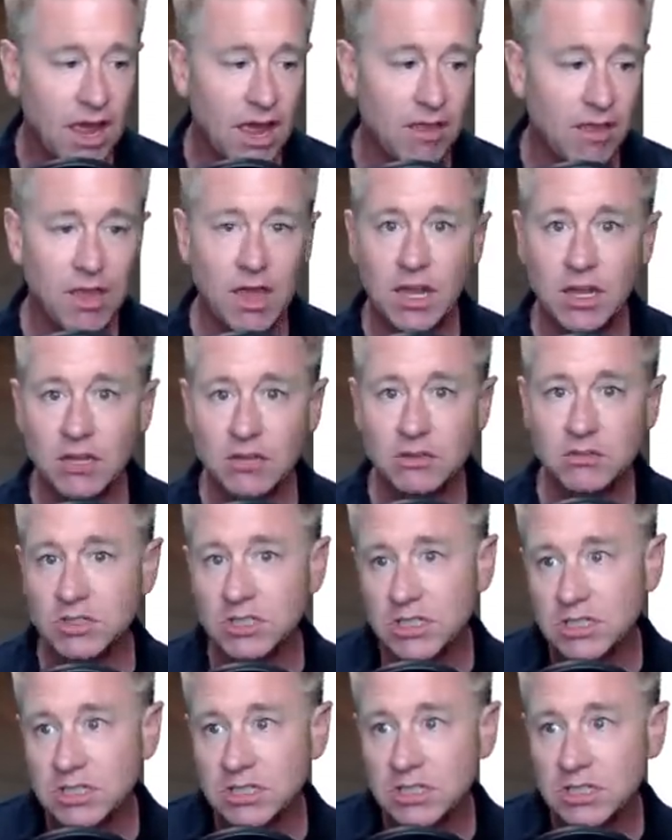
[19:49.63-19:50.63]
And then
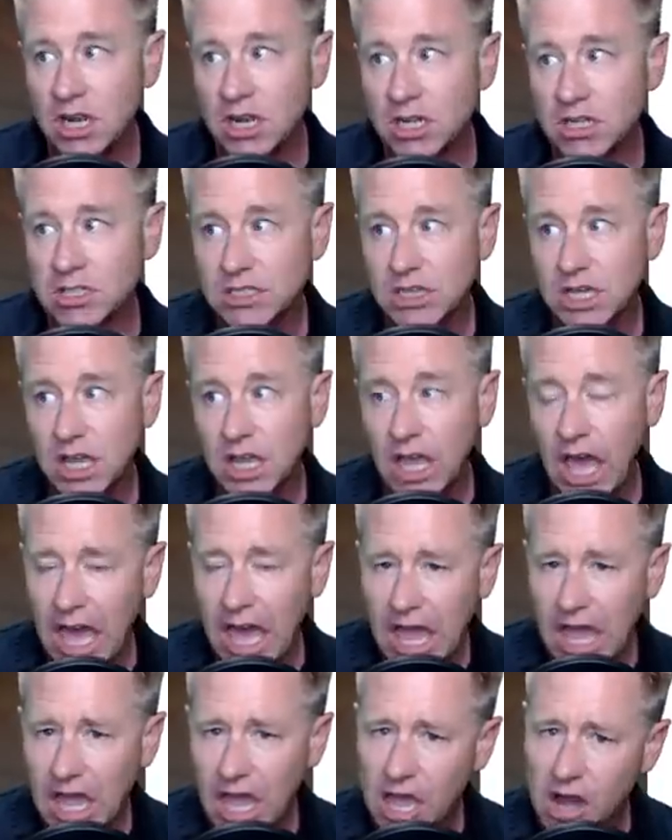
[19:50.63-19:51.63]
she's going to say,
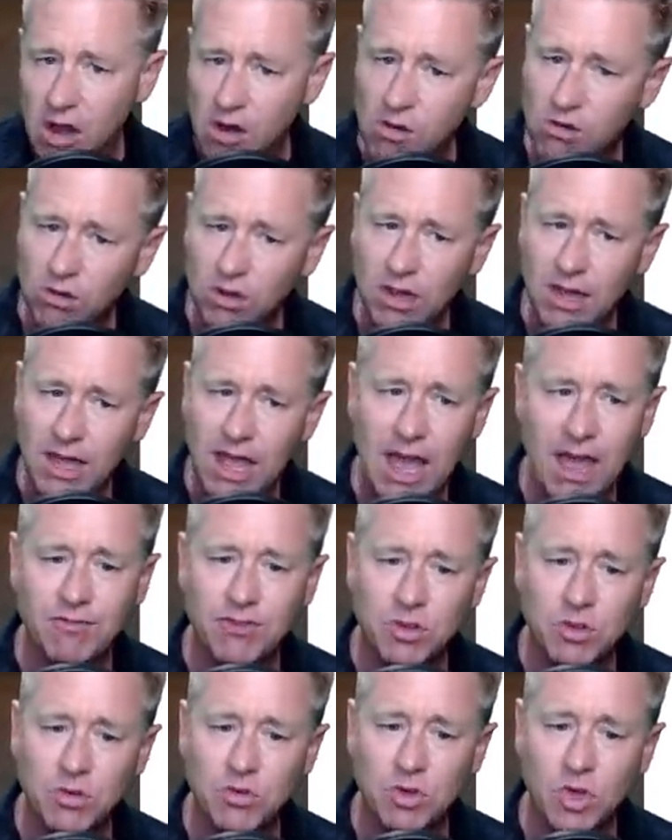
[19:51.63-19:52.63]
hey, I don't really
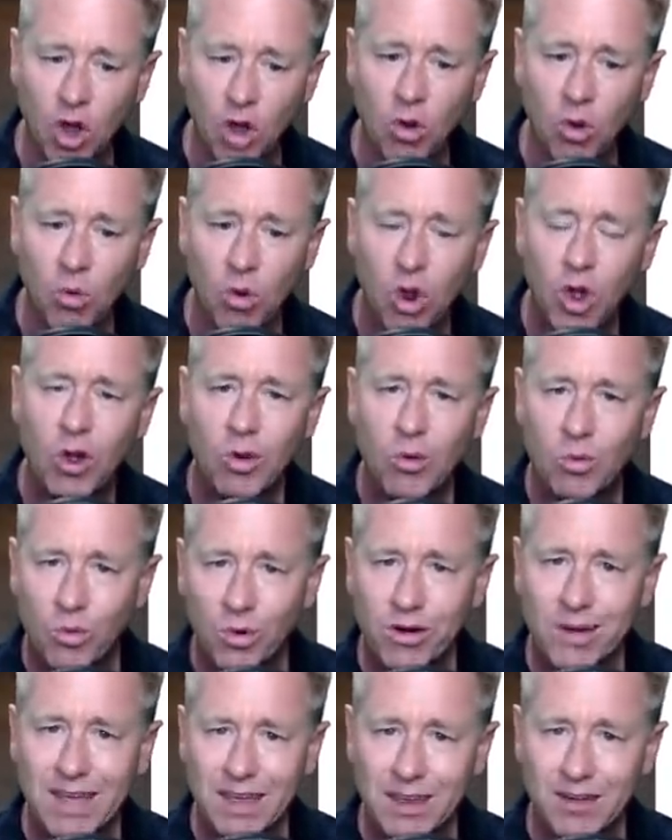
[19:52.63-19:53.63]
have to go
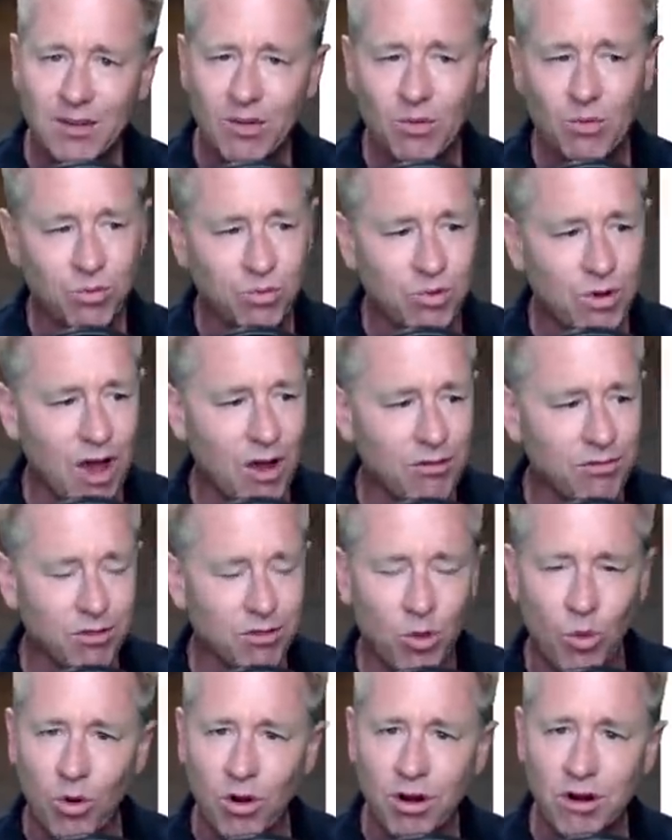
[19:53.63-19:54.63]
work at Ralph
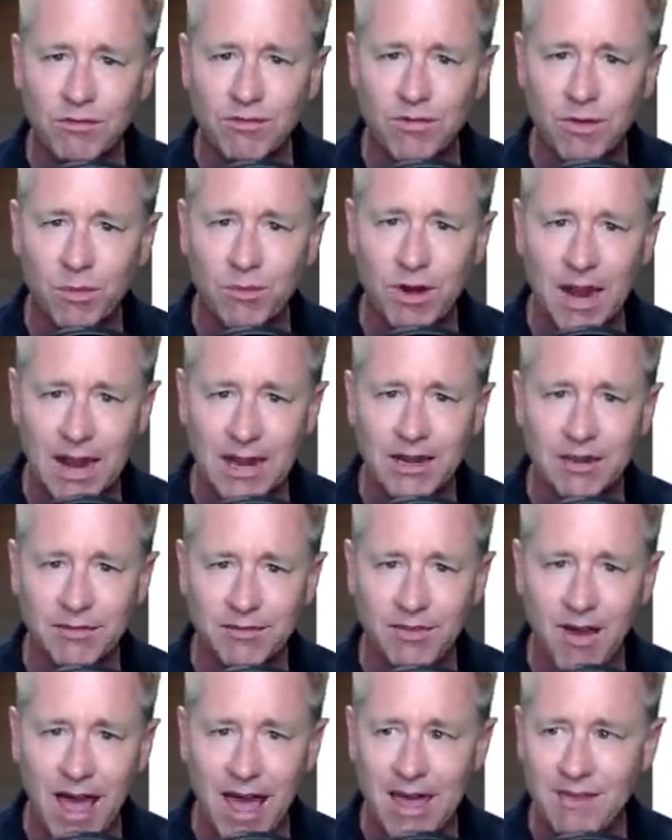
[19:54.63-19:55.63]
Lauren from nine to
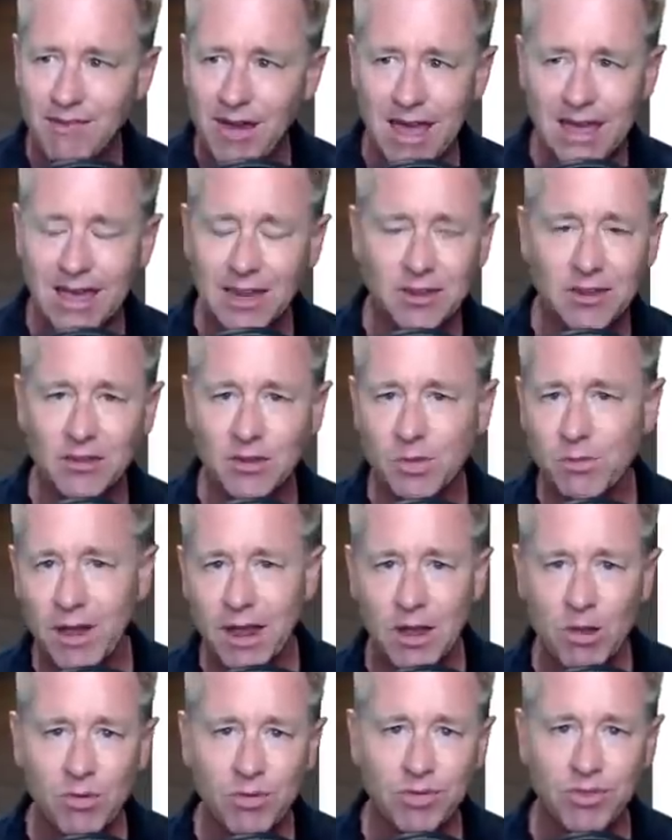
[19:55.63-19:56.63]
five. I get to do
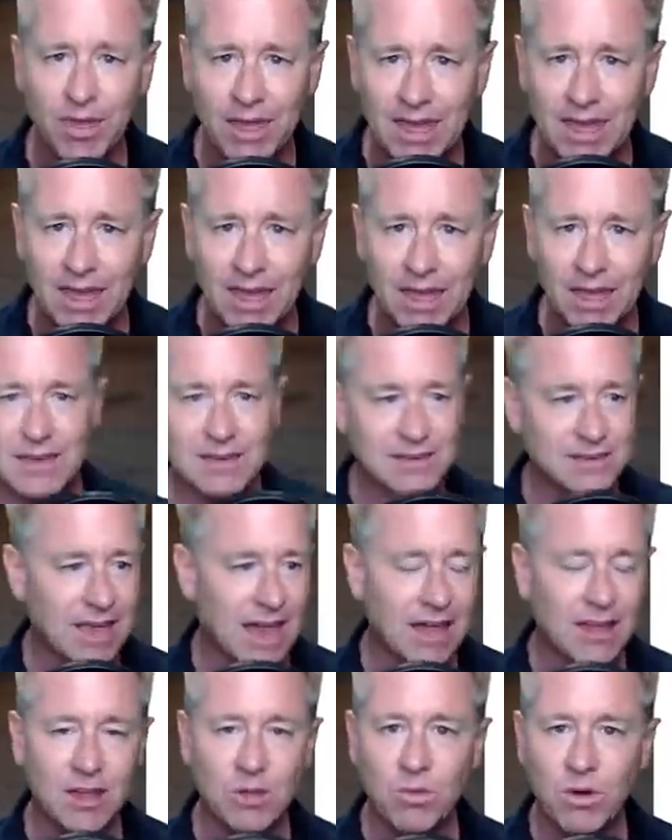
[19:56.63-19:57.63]
my own thing.
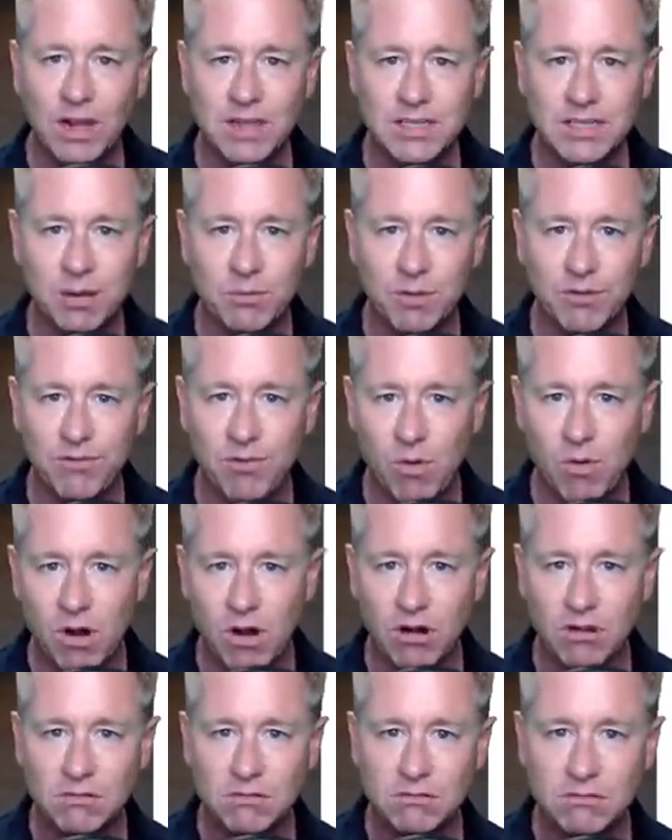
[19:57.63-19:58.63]
Exactly what I said
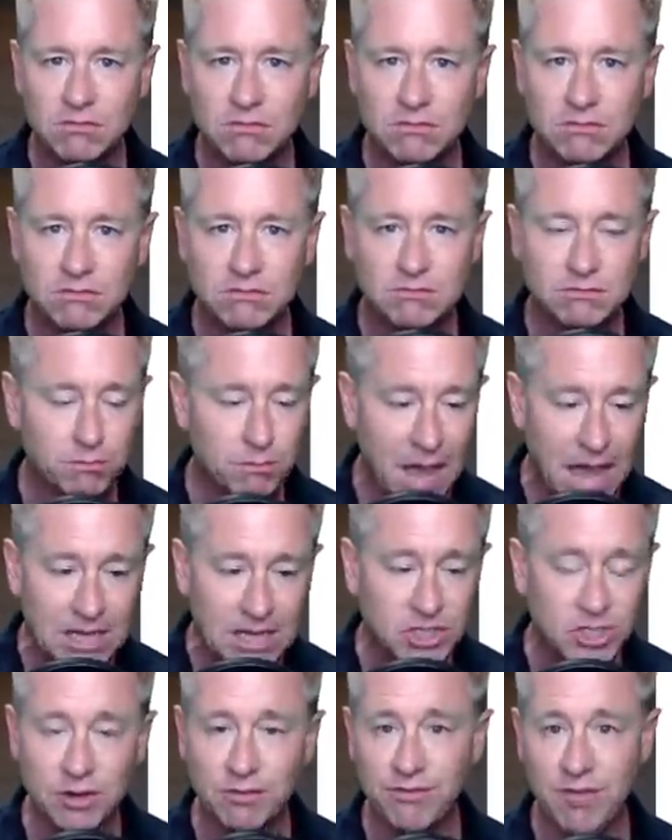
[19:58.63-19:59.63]
before.
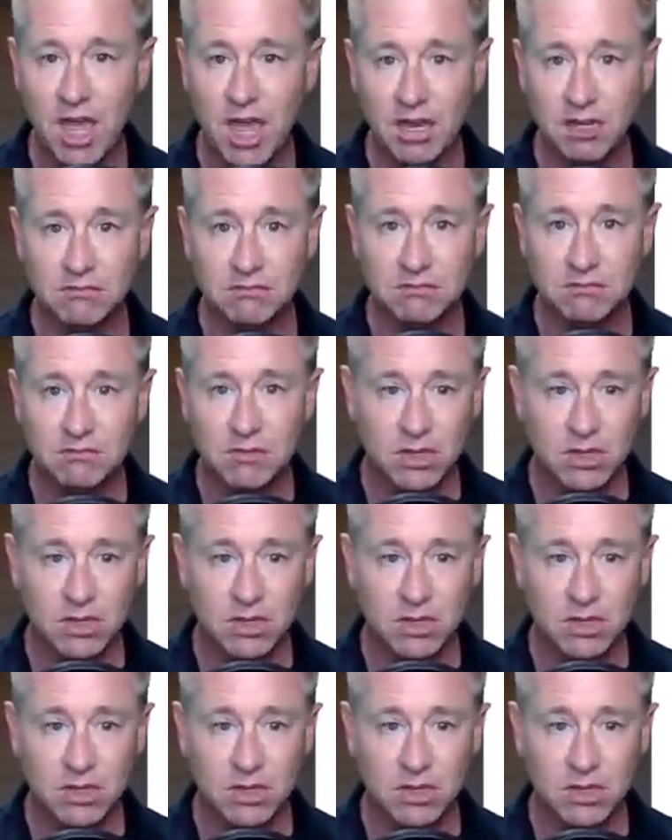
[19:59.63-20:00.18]
Master your fate.